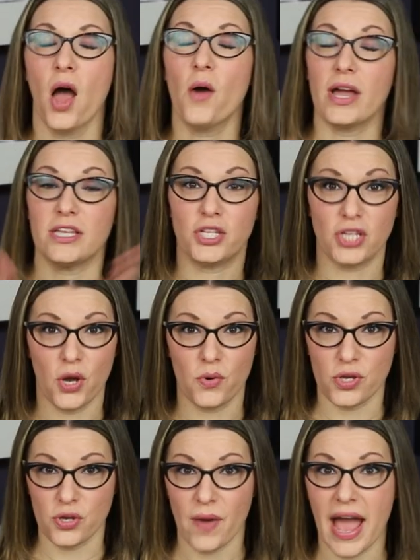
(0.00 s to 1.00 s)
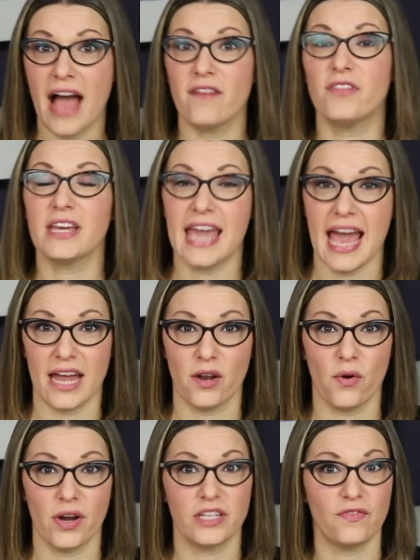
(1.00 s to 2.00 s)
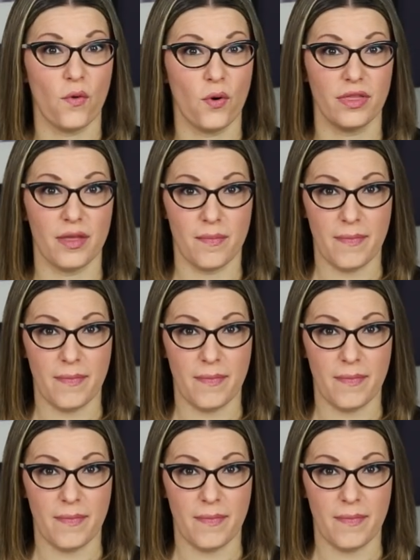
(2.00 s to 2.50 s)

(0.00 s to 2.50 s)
Okay, so you have the categories for the